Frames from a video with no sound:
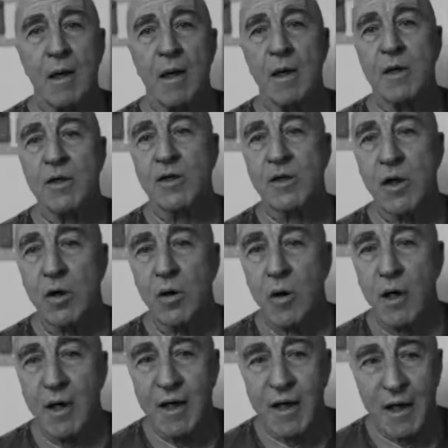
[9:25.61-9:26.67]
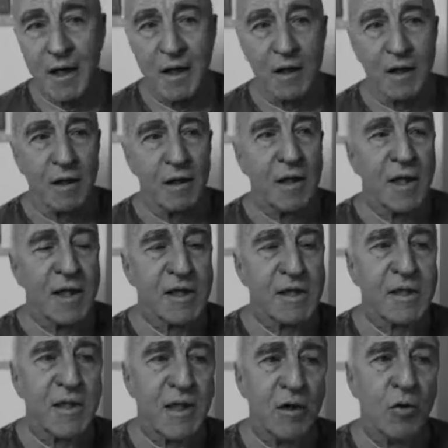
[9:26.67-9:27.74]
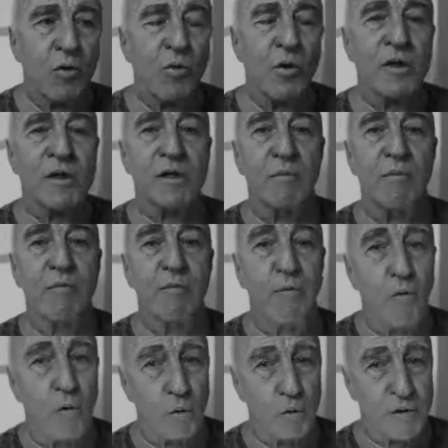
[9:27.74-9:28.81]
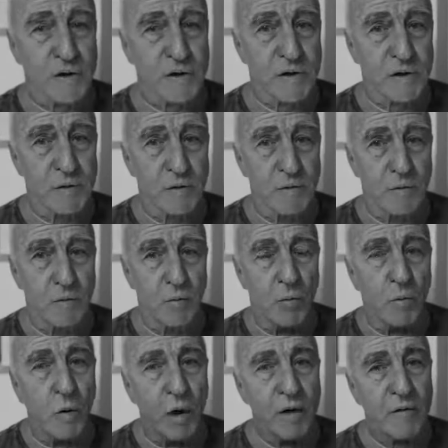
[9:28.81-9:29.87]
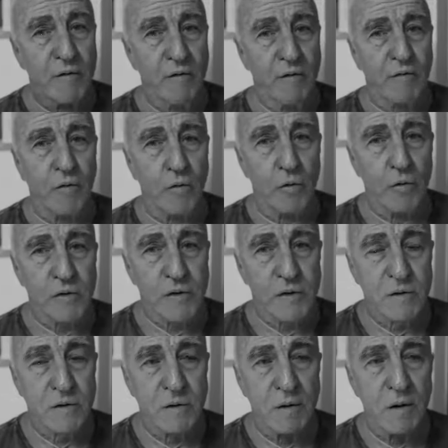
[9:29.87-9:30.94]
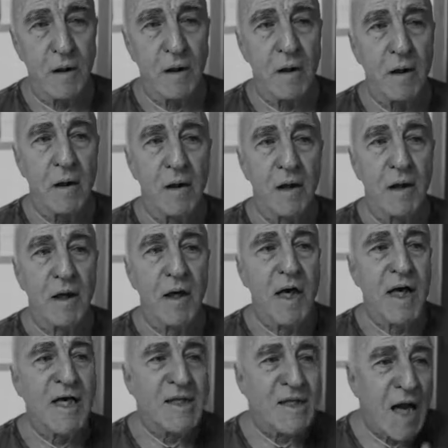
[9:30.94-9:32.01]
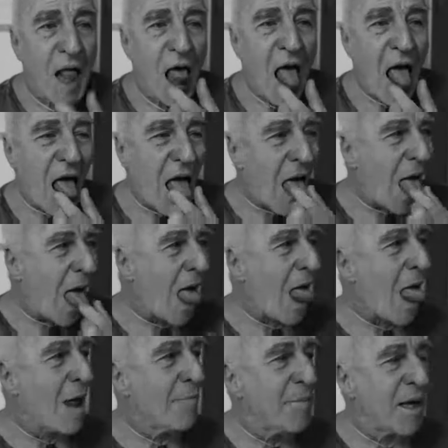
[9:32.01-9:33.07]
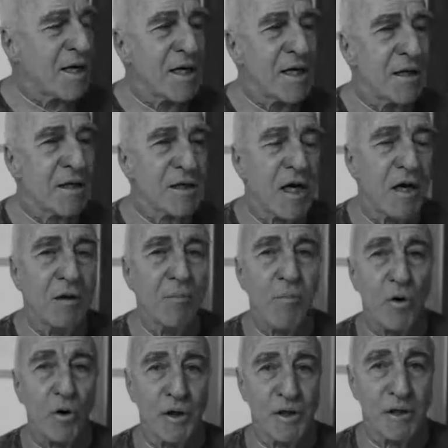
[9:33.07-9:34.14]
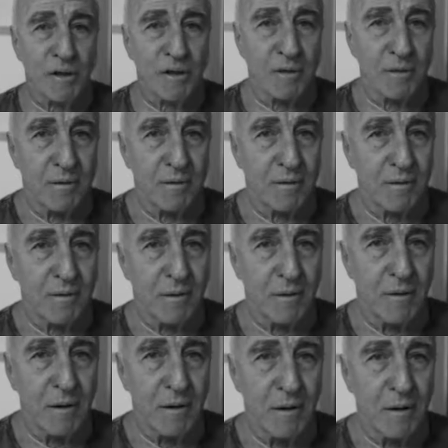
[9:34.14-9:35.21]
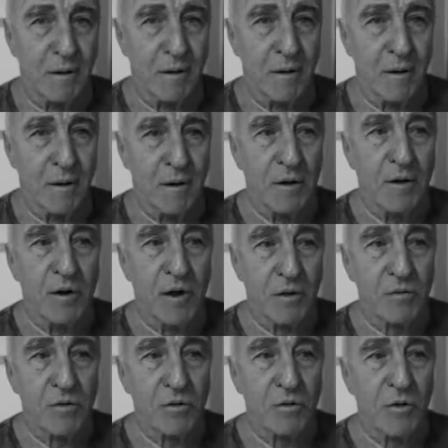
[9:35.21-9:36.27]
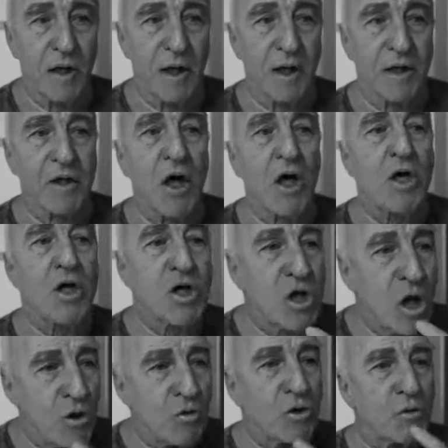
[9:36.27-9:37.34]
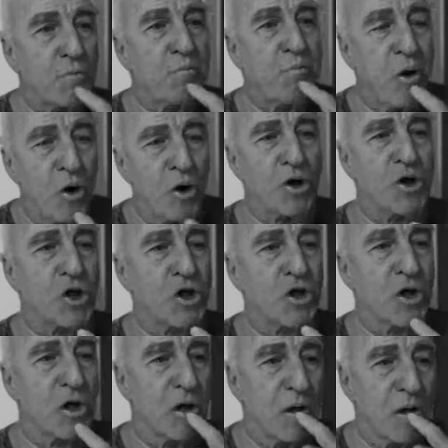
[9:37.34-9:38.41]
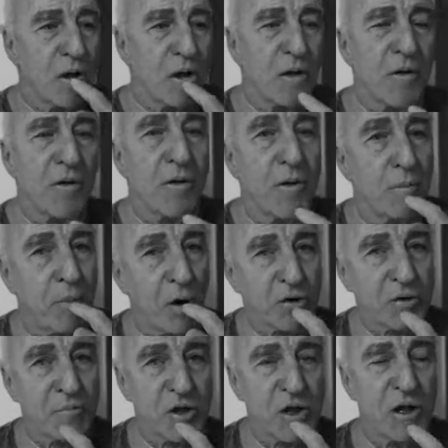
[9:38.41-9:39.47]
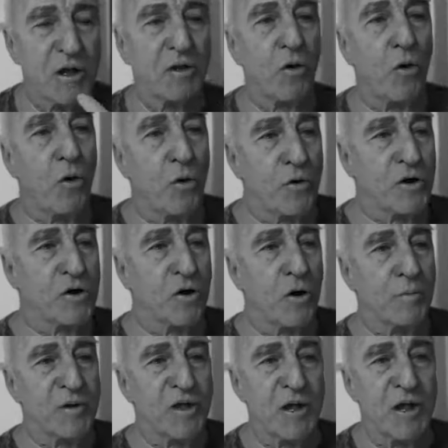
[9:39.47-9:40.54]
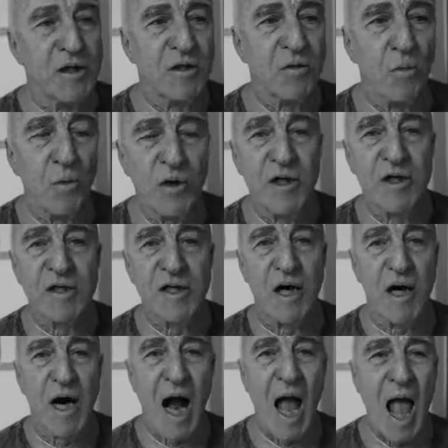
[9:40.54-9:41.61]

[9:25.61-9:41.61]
So again, let's deal with some faults. One of the faults is making the tongue pointed. Don't do that. Don't push the bottom teeth or the top teeth with the tongue.